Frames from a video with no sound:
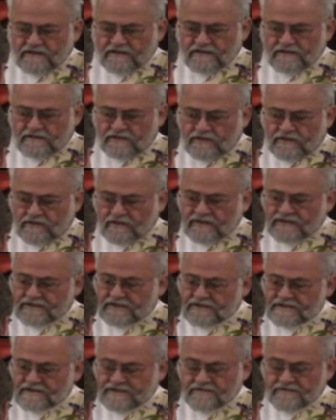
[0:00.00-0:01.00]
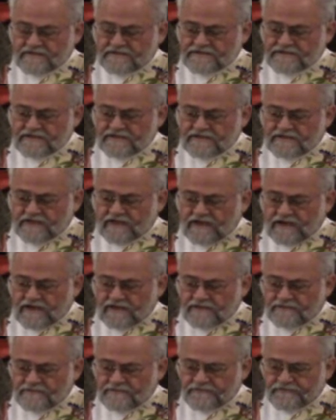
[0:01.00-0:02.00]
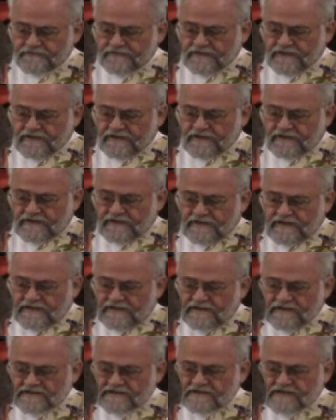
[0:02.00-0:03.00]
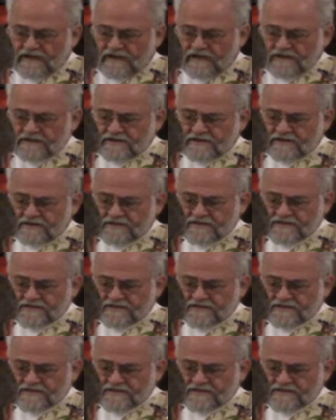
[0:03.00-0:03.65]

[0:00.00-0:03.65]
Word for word: No one has ever seen God. It is God, the only